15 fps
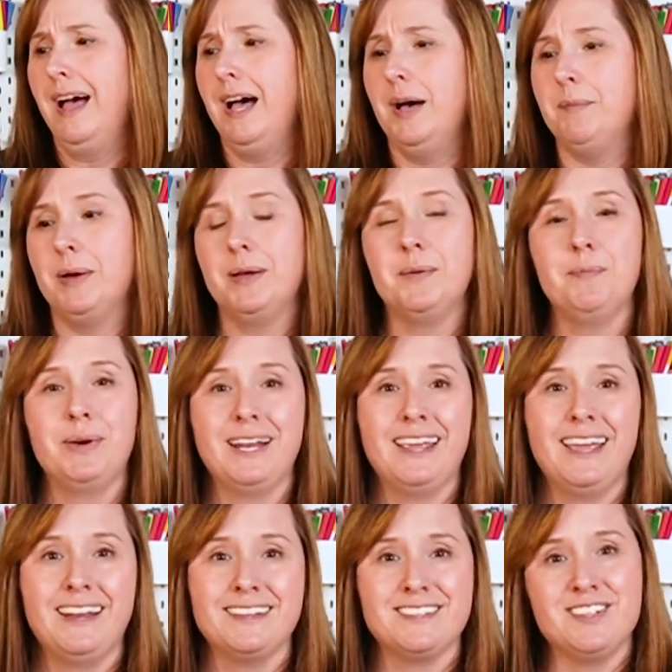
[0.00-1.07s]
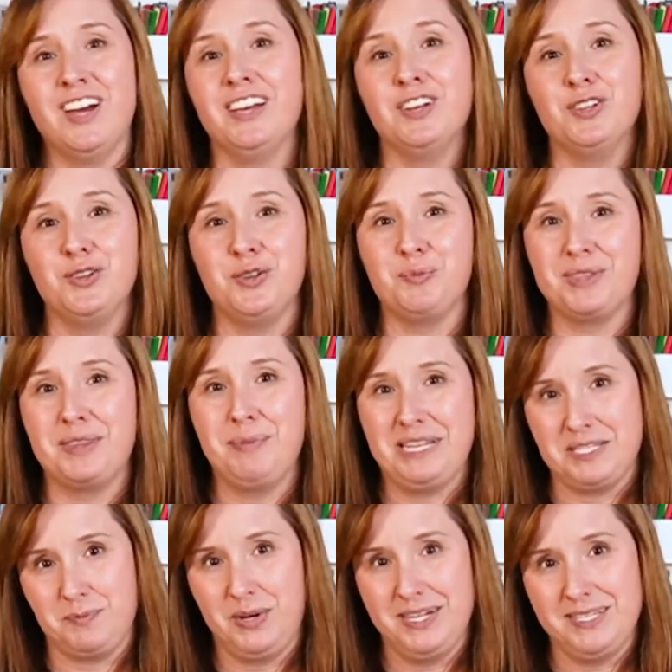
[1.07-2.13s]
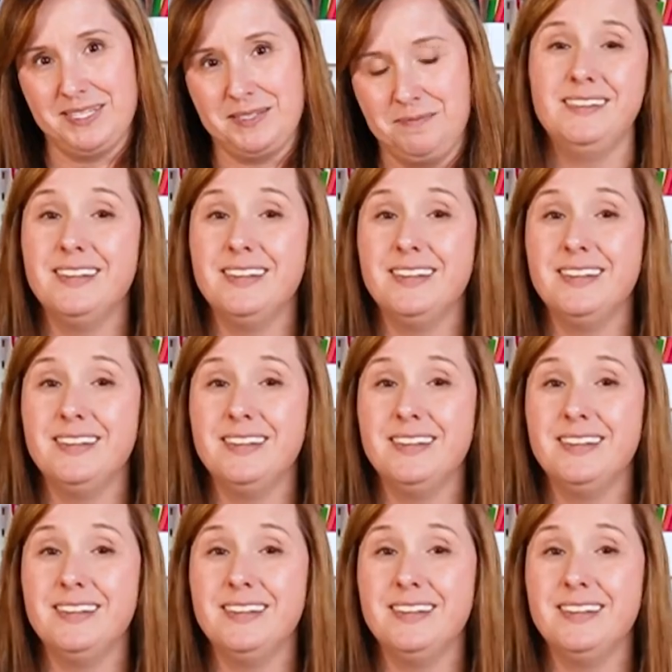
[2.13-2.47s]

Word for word: But again, it's not included with the base price.